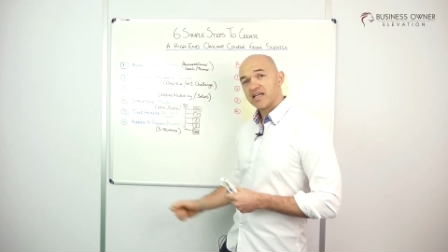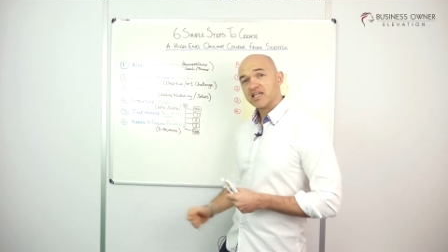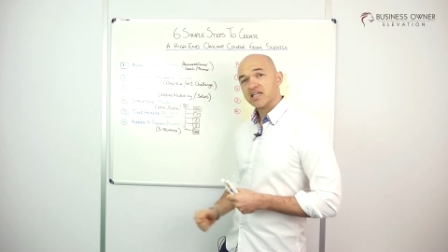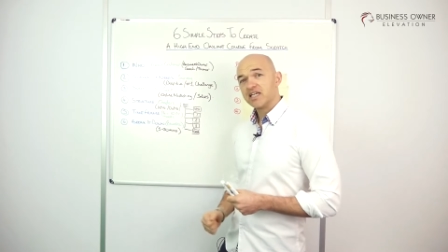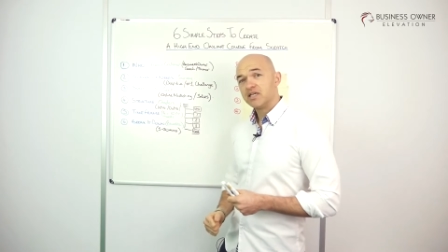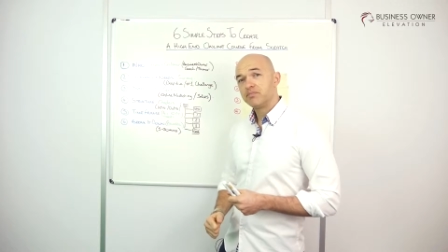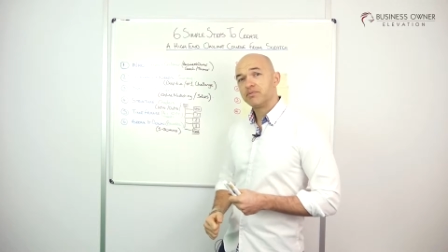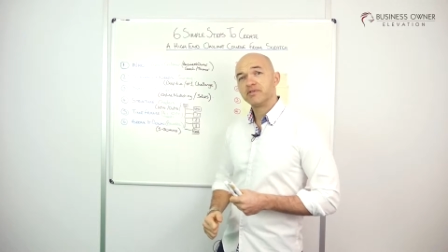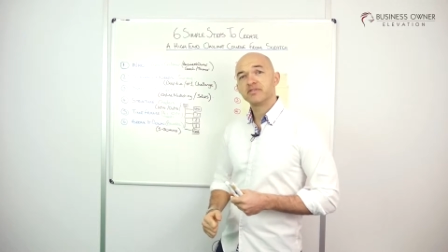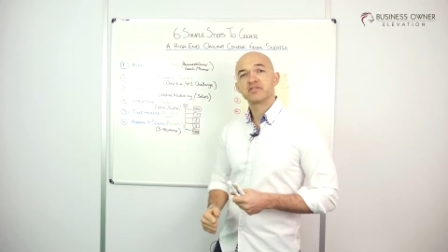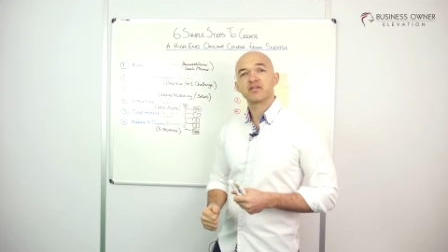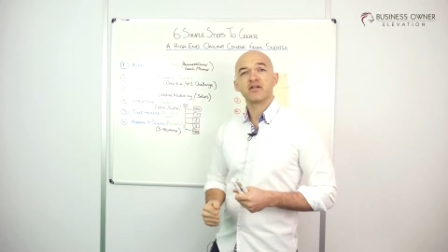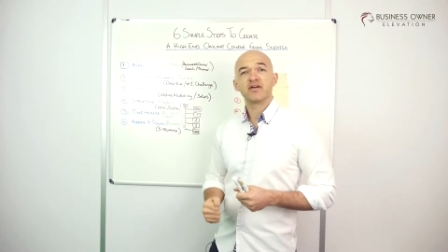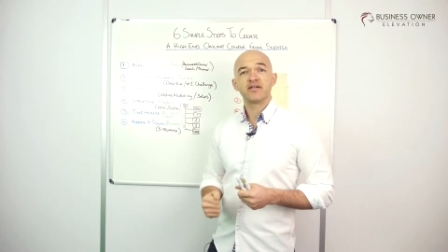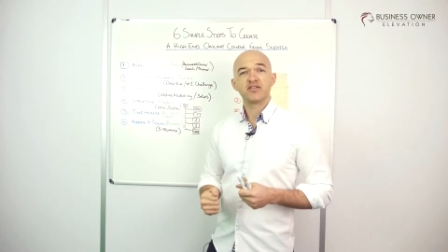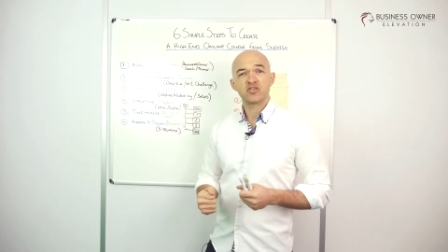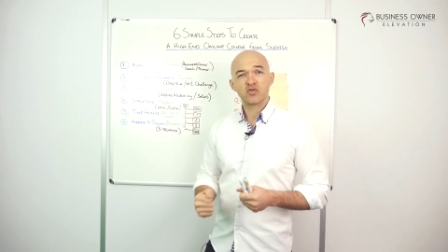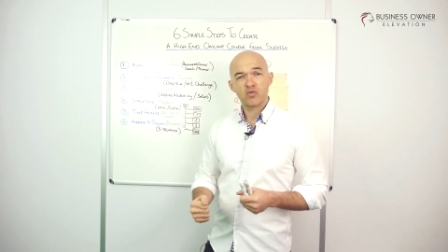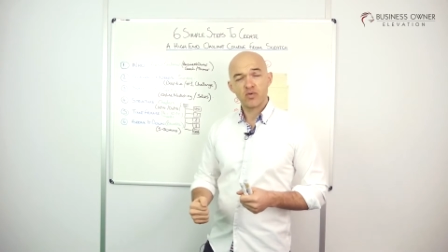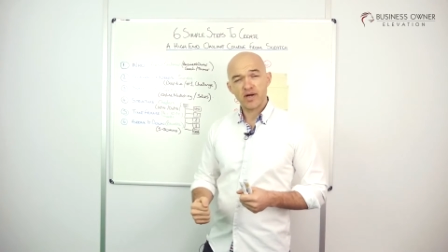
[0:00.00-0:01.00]
keep it to
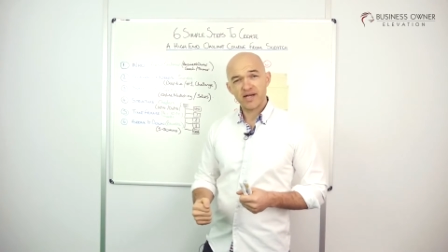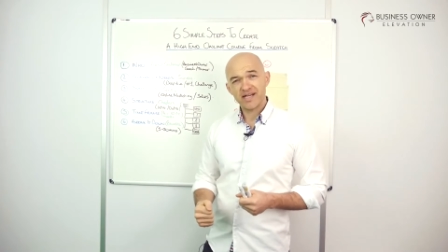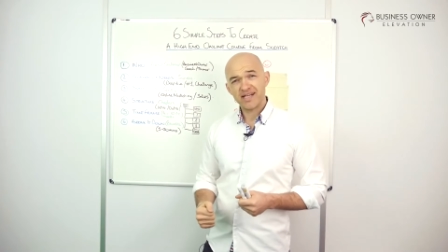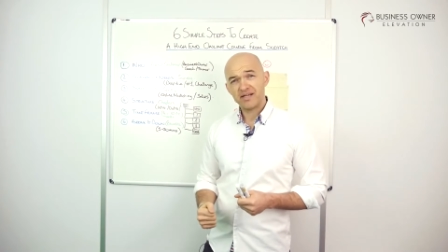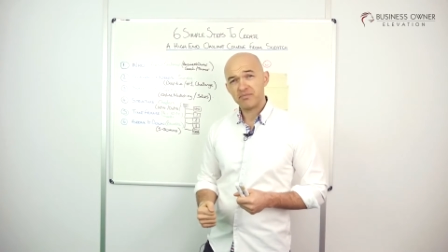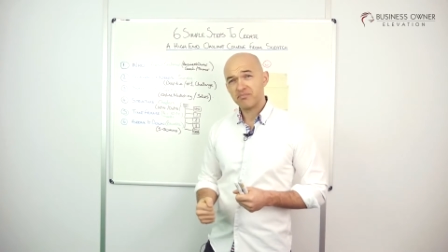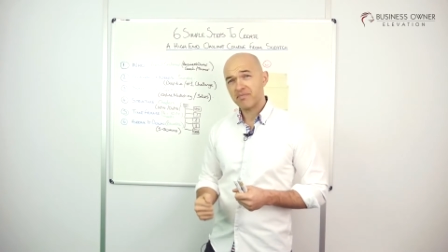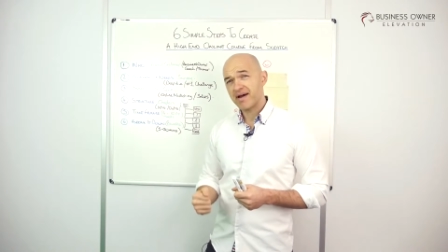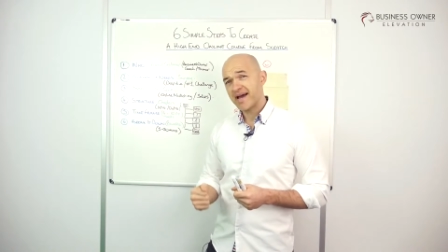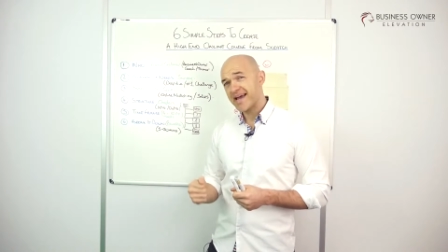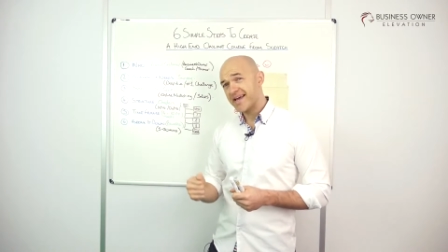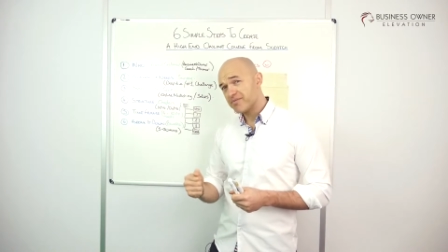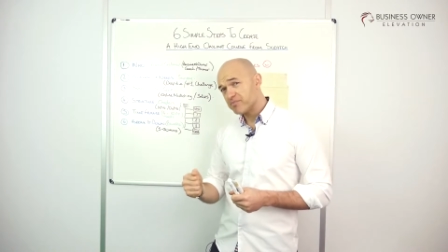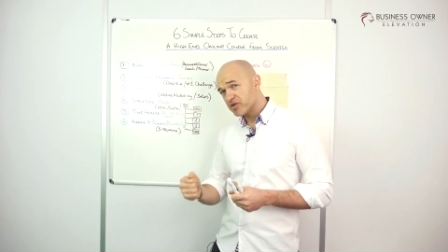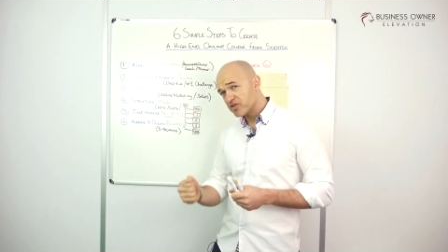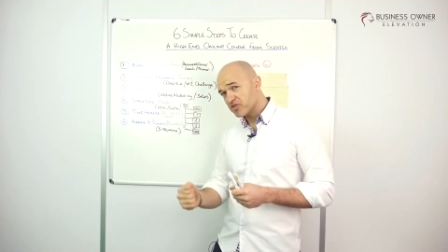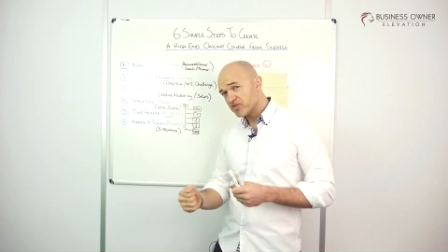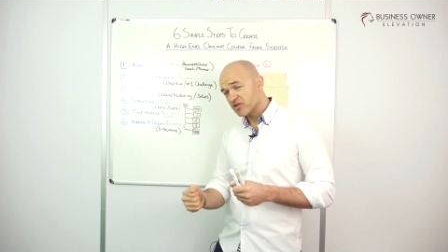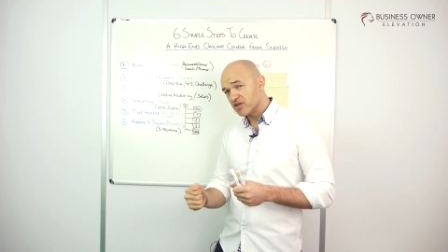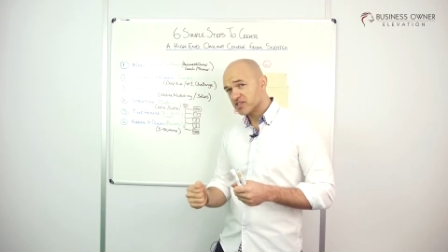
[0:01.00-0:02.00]
like 20, maybe
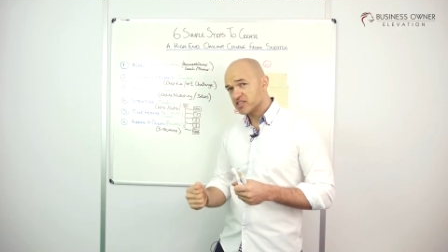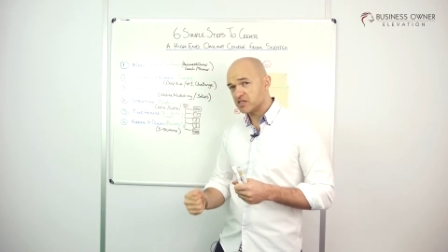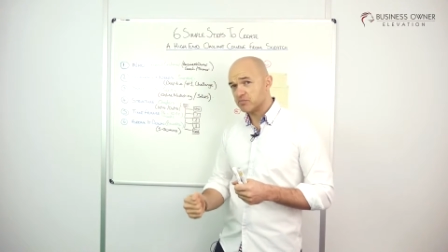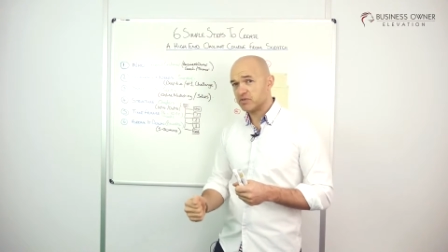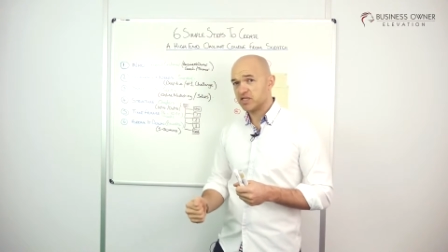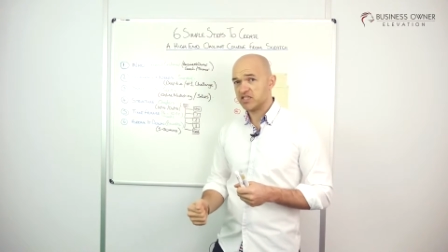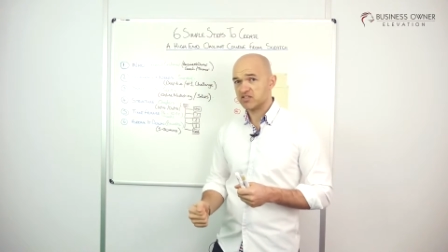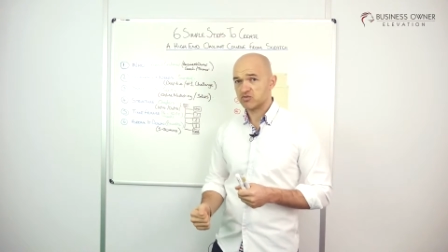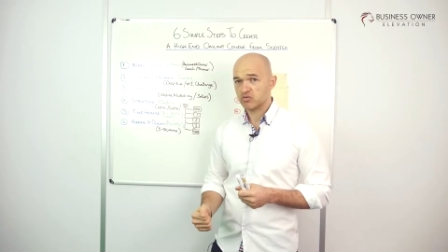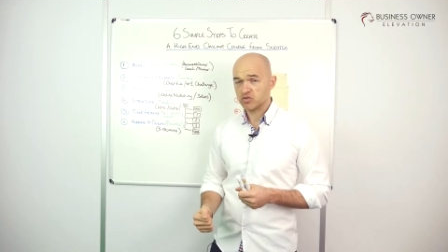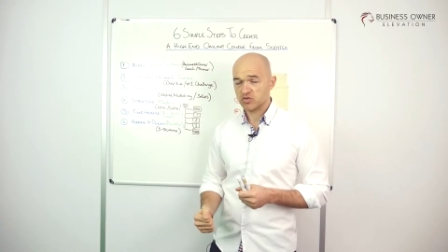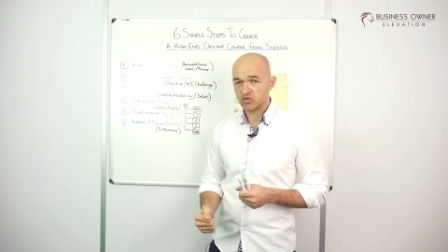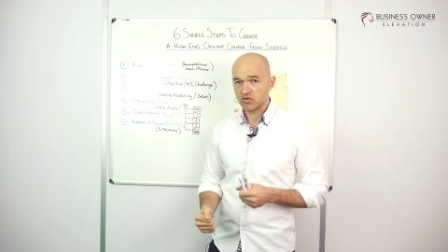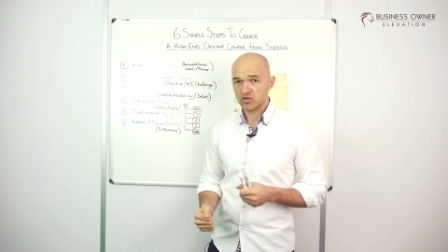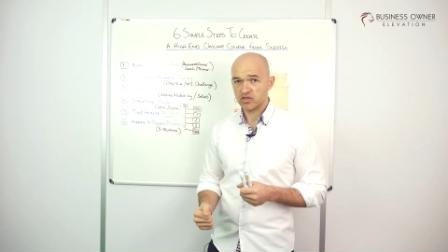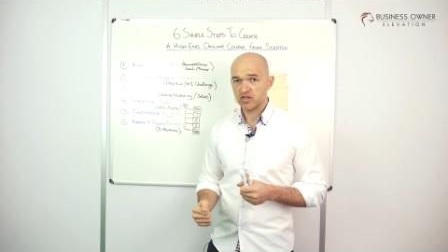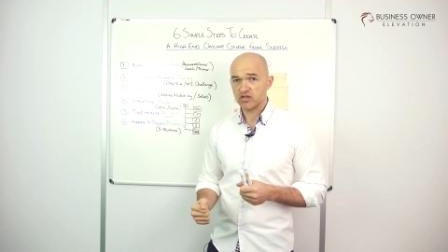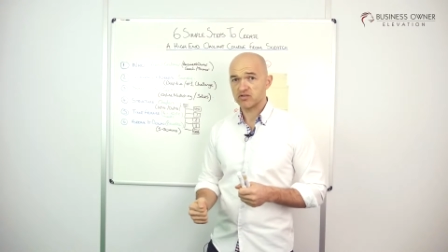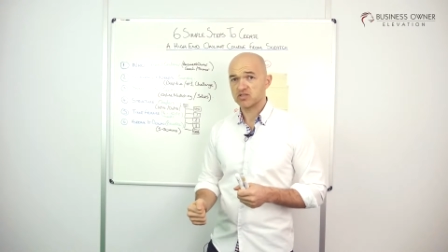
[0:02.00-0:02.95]
30 minutes with audio.